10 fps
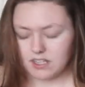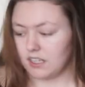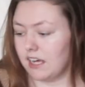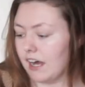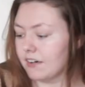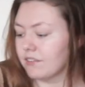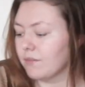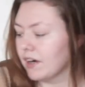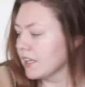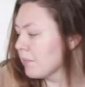Yeah, I don't know
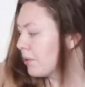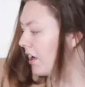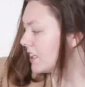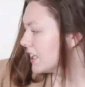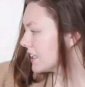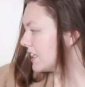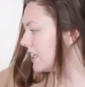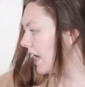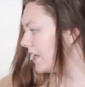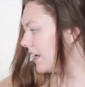why they processed
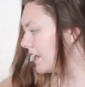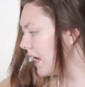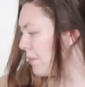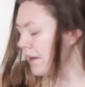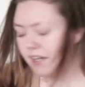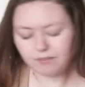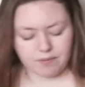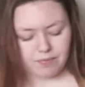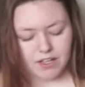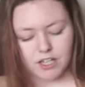that like that, but anyway.
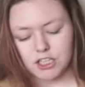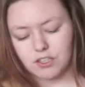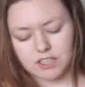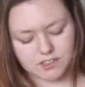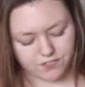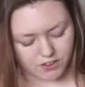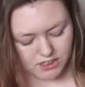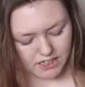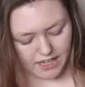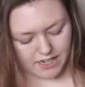So this
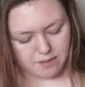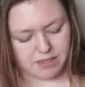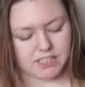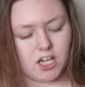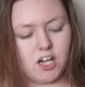first item is a